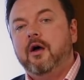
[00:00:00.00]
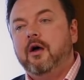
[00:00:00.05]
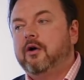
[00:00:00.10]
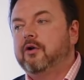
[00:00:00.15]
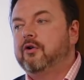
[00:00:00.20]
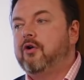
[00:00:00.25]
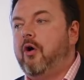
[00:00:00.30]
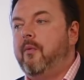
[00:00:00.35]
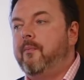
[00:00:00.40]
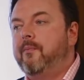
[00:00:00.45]

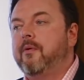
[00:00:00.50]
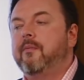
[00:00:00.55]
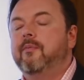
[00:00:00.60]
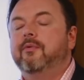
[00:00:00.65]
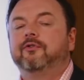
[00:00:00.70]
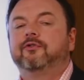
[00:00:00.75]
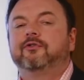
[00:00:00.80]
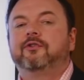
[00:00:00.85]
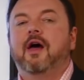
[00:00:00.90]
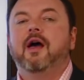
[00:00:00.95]

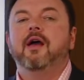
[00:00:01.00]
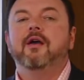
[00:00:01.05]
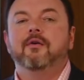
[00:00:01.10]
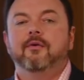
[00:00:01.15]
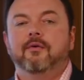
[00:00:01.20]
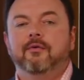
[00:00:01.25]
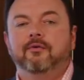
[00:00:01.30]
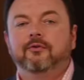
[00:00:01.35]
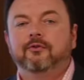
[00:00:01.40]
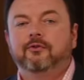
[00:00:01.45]
comparable
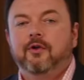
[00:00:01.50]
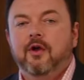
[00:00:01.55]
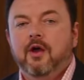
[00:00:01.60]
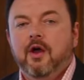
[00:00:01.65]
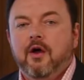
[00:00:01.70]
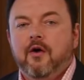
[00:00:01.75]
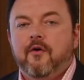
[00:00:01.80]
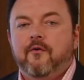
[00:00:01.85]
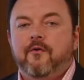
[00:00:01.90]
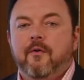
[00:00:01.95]
sales
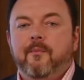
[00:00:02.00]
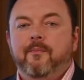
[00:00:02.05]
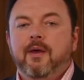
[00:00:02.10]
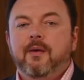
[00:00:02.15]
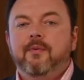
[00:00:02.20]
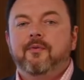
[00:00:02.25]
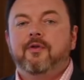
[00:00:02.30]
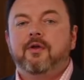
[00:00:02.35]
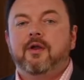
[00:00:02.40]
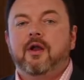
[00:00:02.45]
from
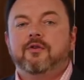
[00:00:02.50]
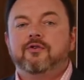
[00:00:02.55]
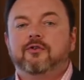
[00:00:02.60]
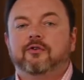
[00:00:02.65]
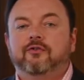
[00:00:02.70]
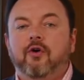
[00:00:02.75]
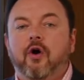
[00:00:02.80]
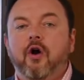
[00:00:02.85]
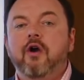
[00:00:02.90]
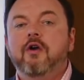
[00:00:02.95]
people that are
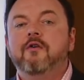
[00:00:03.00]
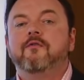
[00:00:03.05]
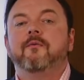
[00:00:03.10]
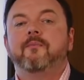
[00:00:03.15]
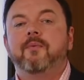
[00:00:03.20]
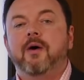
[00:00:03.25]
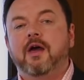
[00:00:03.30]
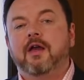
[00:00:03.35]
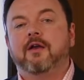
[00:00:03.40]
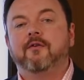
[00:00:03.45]
just
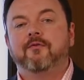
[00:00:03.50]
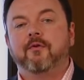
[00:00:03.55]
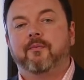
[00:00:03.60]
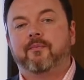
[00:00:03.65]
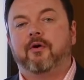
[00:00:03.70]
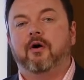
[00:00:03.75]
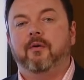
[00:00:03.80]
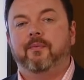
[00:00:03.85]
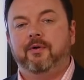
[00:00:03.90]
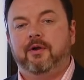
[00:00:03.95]
overpaying for
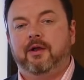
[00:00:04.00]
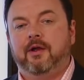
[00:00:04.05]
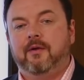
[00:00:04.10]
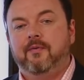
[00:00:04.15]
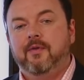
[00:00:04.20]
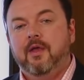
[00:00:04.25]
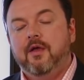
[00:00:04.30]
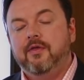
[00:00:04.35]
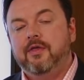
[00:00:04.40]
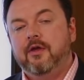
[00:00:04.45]
property.
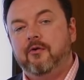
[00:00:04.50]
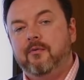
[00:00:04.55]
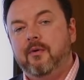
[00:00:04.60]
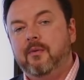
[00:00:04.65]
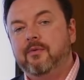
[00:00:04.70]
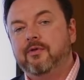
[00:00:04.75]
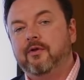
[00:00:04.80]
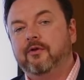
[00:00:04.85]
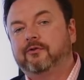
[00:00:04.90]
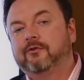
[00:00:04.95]
Now
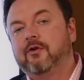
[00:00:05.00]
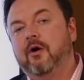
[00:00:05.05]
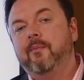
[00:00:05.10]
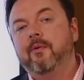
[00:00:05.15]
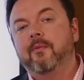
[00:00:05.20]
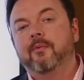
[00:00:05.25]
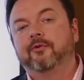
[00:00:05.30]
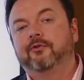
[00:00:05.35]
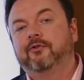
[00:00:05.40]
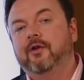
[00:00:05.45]
remember, those
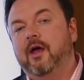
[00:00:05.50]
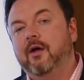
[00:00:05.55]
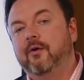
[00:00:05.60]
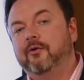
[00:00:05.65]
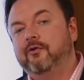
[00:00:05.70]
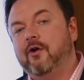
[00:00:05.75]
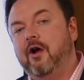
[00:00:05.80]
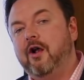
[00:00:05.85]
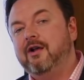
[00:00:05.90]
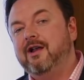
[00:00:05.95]
comparable
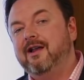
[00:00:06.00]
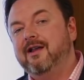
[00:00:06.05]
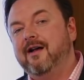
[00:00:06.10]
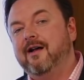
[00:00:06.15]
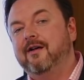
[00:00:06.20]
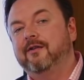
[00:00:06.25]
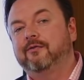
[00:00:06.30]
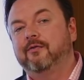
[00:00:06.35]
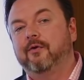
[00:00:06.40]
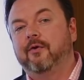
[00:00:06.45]
sales only
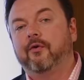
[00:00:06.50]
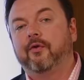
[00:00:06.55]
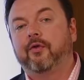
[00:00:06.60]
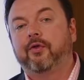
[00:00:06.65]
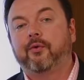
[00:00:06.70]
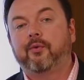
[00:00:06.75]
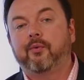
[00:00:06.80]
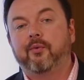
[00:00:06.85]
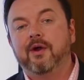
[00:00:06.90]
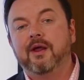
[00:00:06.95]
last for
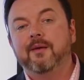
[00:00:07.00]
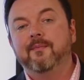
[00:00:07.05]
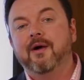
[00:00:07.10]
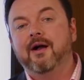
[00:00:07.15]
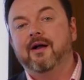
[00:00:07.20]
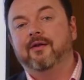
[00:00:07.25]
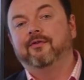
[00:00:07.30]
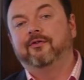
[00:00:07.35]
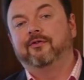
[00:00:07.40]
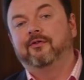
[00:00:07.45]
3
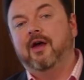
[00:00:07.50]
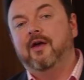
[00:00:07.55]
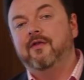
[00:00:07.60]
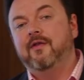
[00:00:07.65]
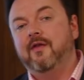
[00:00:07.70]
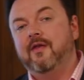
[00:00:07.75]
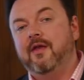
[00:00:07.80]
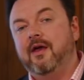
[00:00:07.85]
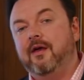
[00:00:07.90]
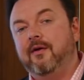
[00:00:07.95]
months, and
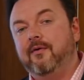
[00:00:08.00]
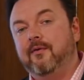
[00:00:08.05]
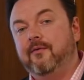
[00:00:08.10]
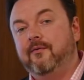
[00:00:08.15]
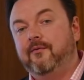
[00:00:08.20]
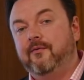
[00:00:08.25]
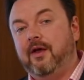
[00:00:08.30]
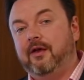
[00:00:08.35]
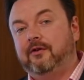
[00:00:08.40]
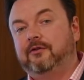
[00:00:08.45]
then they
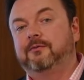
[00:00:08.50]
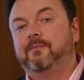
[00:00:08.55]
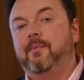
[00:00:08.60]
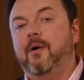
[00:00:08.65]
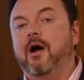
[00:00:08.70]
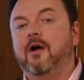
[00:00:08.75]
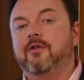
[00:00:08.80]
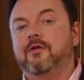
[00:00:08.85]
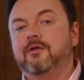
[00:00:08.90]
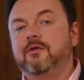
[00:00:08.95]

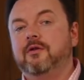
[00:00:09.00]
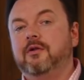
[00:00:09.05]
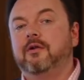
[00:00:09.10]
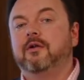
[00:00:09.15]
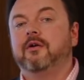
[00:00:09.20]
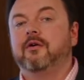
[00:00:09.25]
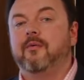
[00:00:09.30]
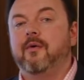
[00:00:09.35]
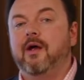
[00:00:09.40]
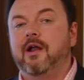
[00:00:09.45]
expire, they're no
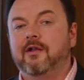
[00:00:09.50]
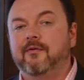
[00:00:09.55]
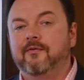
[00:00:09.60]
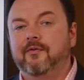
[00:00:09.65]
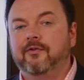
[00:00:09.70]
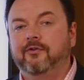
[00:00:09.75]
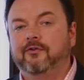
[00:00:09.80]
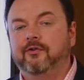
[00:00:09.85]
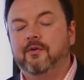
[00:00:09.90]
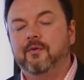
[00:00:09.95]
longer
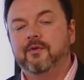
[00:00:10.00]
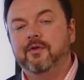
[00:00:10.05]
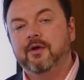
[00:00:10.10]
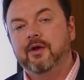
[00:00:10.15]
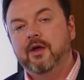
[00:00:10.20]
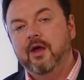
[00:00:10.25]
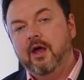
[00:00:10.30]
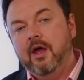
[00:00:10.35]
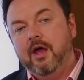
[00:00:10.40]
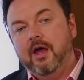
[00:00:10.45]
relevant. So you want
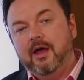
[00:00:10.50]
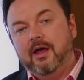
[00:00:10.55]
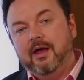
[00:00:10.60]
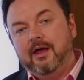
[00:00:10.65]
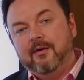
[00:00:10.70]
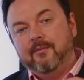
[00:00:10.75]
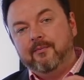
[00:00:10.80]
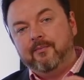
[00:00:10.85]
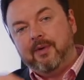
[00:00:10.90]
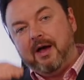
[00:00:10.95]

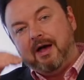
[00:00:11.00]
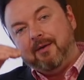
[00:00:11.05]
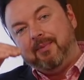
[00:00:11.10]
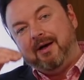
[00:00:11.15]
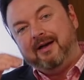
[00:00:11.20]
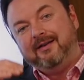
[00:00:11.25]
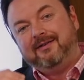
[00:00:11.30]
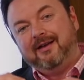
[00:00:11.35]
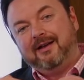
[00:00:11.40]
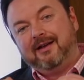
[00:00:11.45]
to
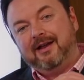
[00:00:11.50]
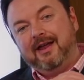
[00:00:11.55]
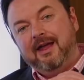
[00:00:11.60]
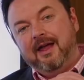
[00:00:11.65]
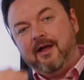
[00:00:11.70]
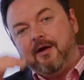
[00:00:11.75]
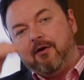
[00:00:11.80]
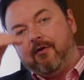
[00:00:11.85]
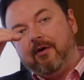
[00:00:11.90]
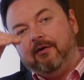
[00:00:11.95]
basically
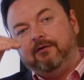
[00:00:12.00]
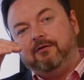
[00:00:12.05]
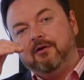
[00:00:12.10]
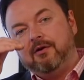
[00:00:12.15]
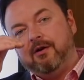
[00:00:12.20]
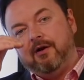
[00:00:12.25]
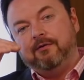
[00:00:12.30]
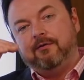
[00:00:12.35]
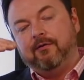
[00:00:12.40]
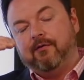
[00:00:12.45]
increase your
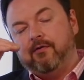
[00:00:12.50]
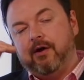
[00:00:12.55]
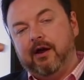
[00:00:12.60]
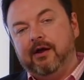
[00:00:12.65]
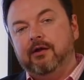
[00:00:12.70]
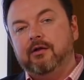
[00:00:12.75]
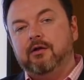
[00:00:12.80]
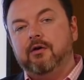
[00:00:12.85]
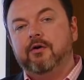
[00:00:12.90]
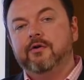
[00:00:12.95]
lines of
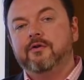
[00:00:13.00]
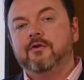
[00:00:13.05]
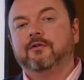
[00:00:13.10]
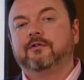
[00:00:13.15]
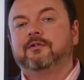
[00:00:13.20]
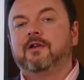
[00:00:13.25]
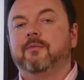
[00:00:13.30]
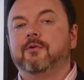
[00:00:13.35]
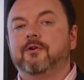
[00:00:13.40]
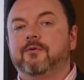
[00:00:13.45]
credit on your
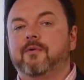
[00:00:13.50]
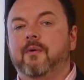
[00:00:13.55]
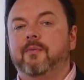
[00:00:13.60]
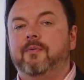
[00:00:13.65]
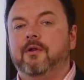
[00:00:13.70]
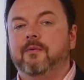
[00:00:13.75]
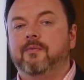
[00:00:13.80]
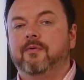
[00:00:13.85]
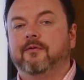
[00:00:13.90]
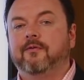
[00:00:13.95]
established
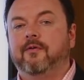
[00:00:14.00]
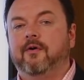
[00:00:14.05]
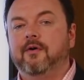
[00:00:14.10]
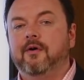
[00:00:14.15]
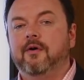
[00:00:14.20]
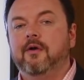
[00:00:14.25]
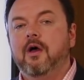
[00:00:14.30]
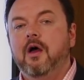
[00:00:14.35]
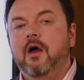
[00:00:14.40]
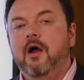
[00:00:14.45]
property
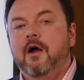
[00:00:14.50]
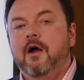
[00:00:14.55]
portfolio